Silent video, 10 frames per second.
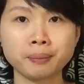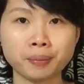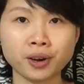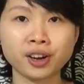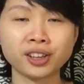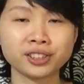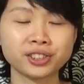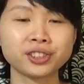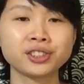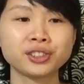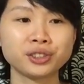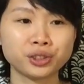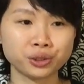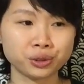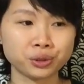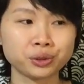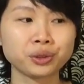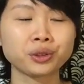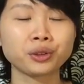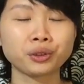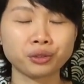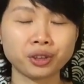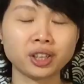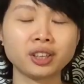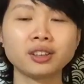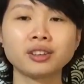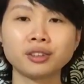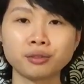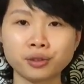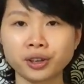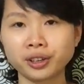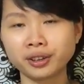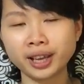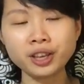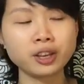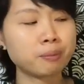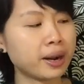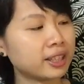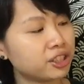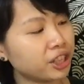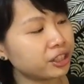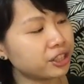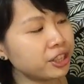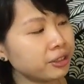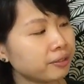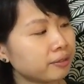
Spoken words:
pause, 2, 3, 4. Okay, you can practice changing.